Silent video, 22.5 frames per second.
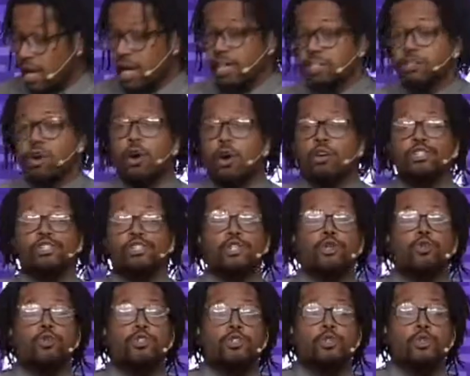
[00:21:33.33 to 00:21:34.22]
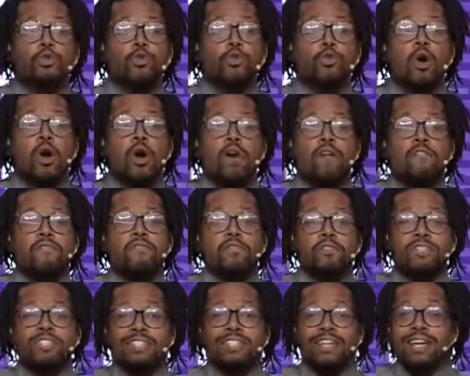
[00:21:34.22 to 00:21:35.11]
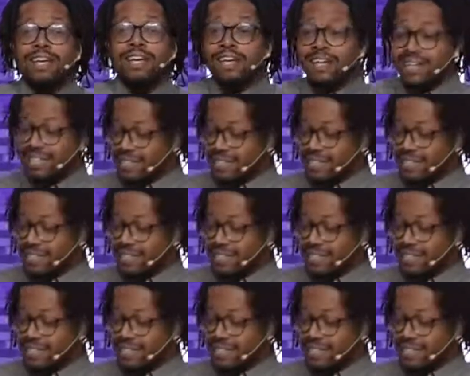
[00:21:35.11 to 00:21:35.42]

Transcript: has caused you to forsake